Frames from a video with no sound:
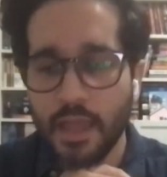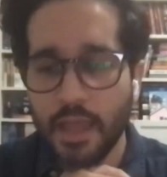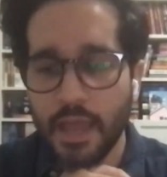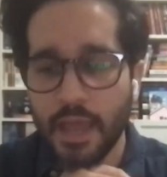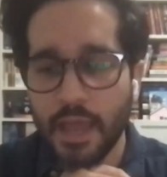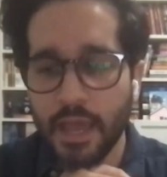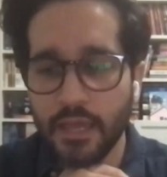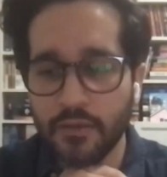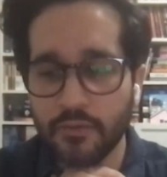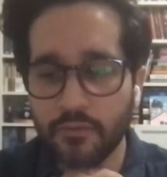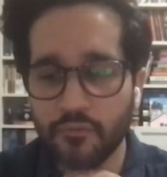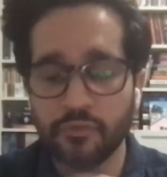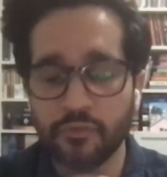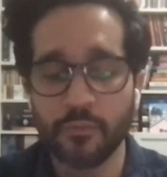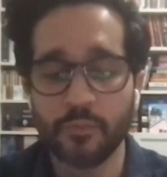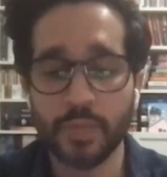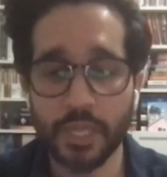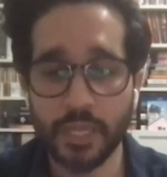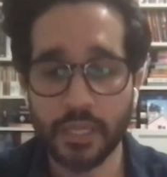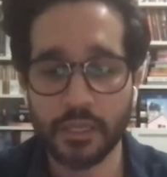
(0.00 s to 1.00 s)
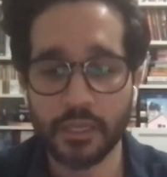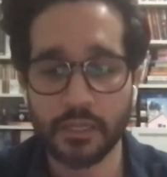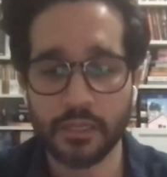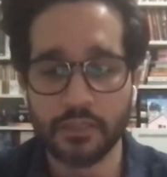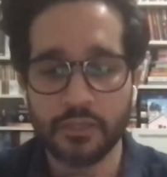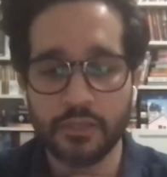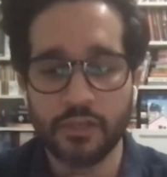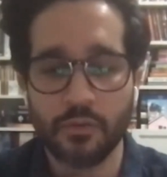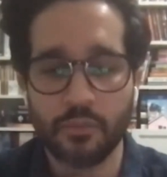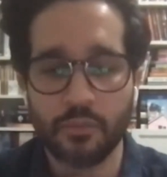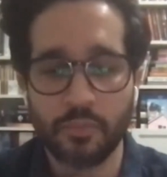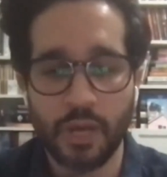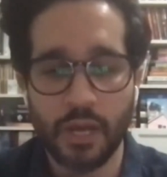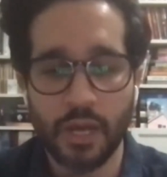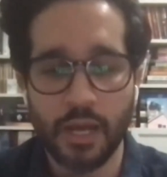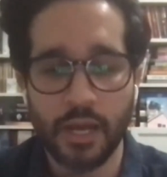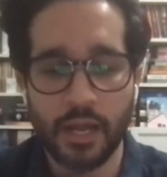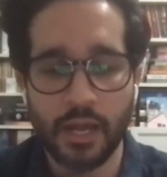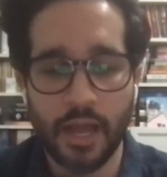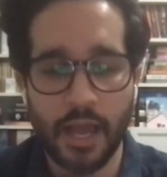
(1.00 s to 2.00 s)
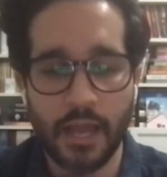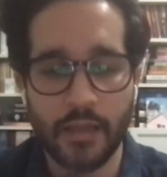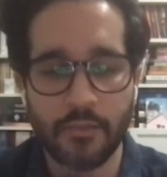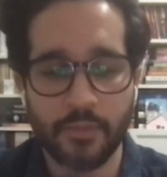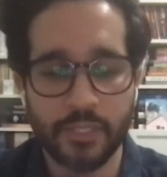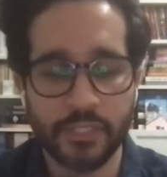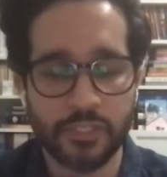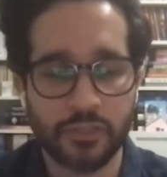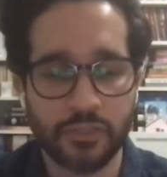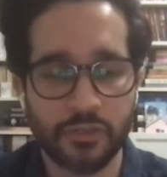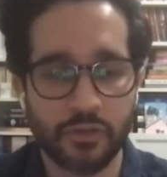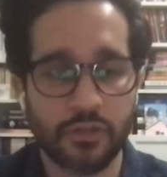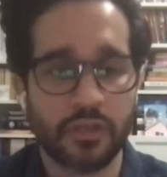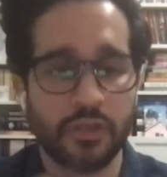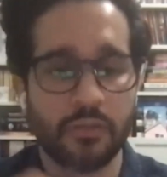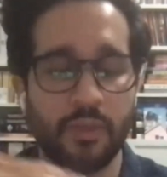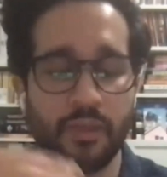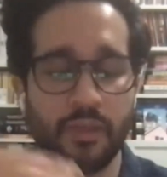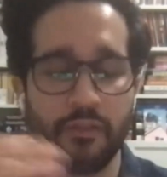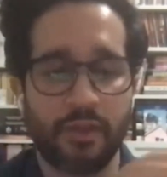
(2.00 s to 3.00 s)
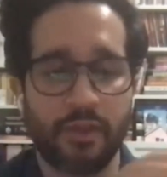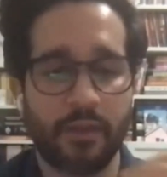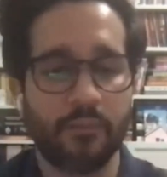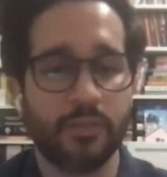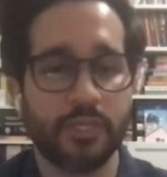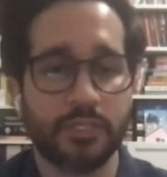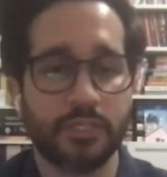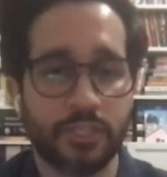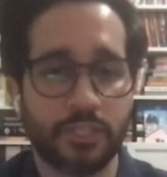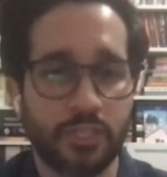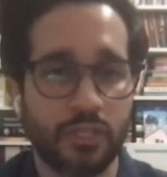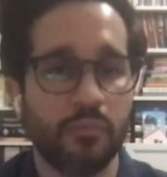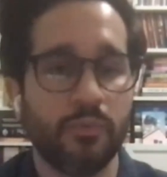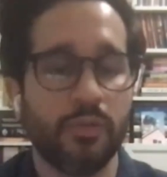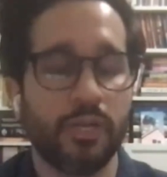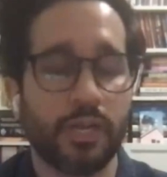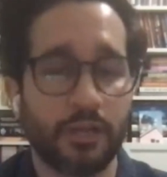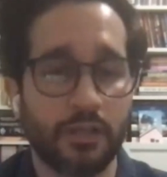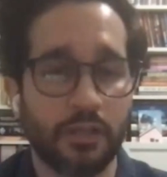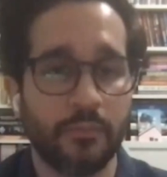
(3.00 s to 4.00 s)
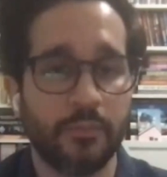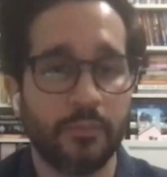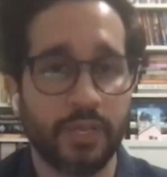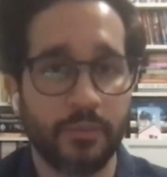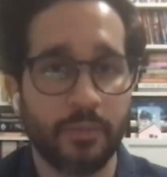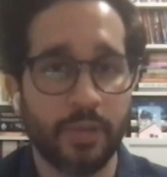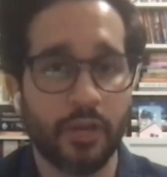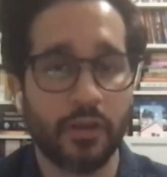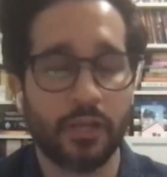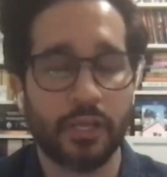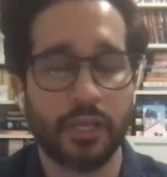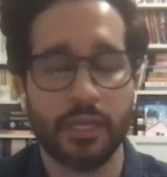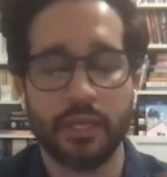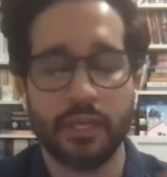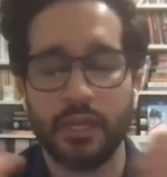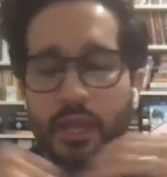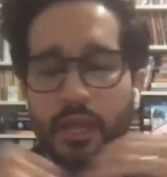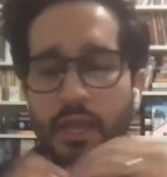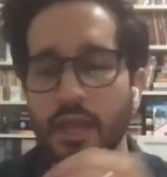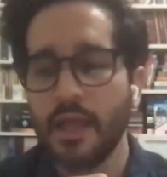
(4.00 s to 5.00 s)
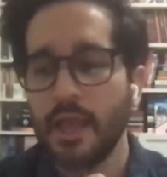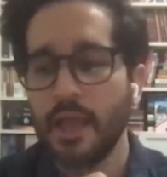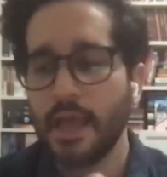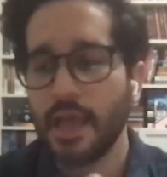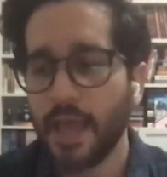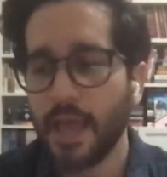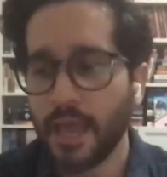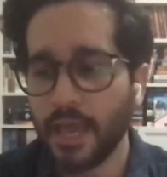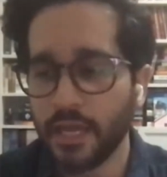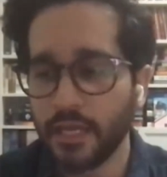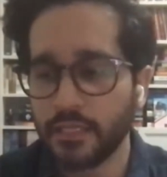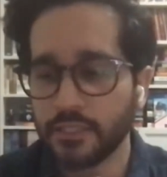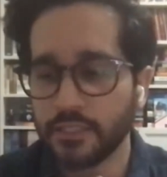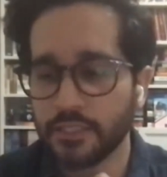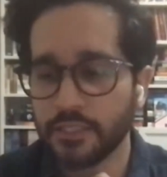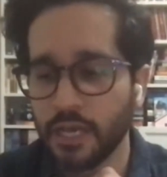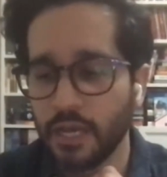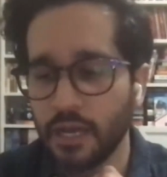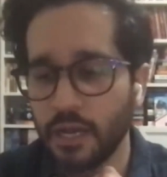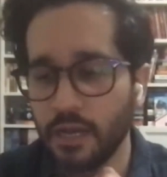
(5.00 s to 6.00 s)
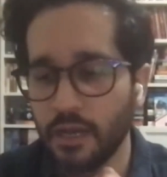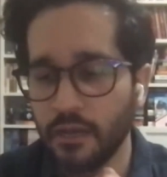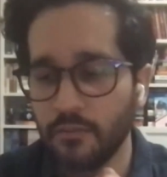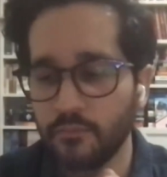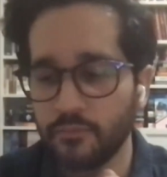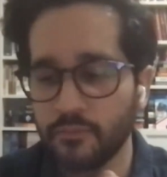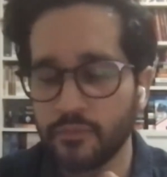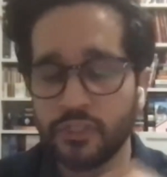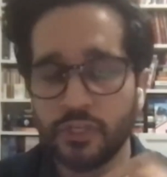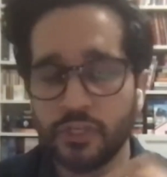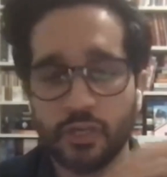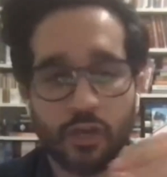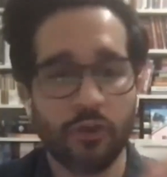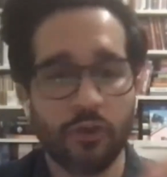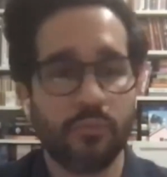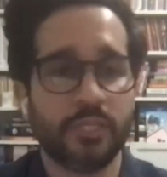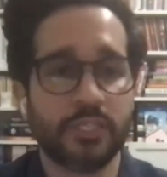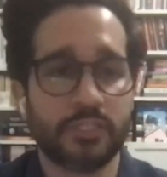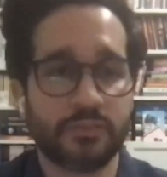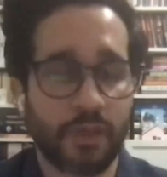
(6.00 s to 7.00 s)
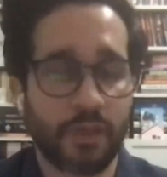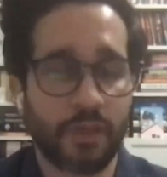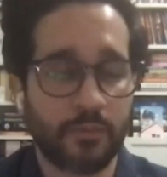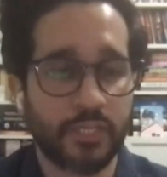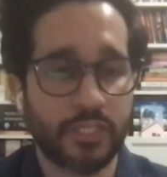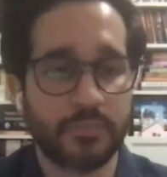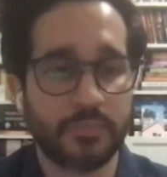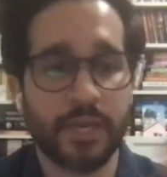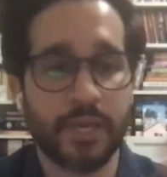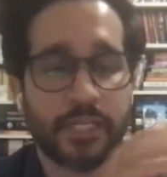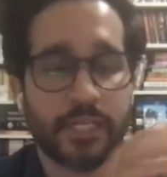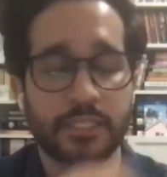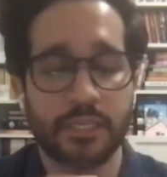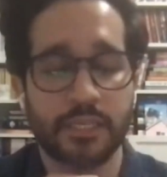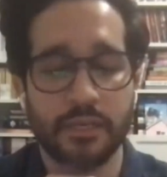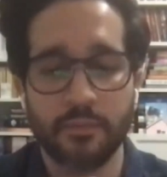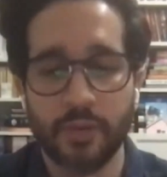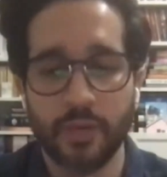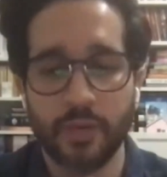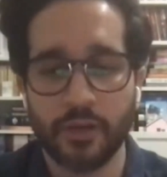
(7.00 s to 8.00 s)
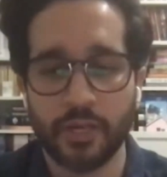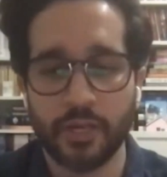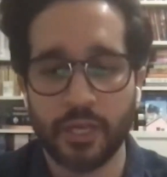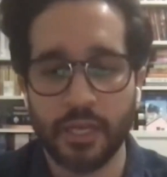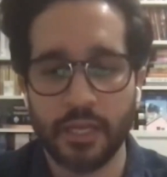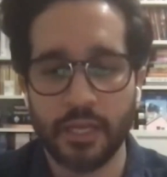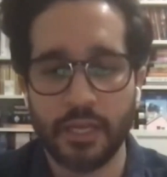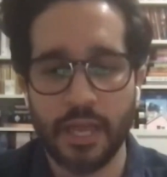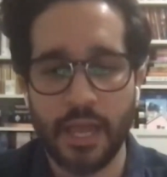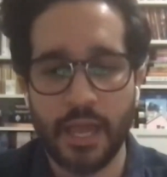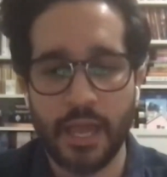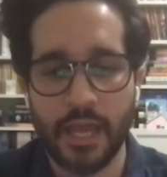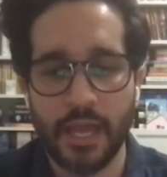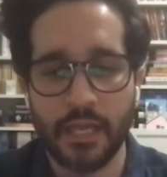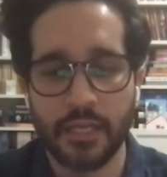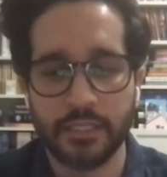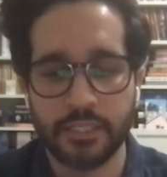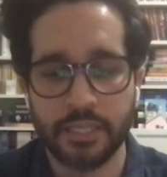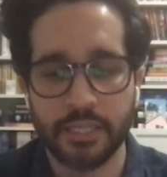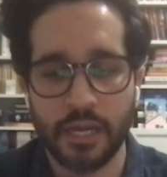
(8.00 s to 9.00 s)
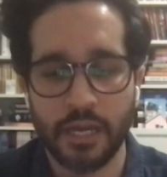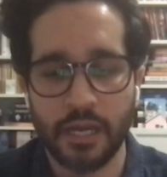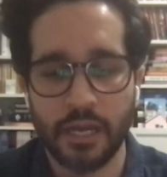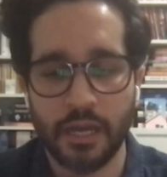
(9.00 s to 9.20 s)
And for me, I mentioned earlier that my family is Cuban and Colombian American, and Jacoby's family is Mexican American. And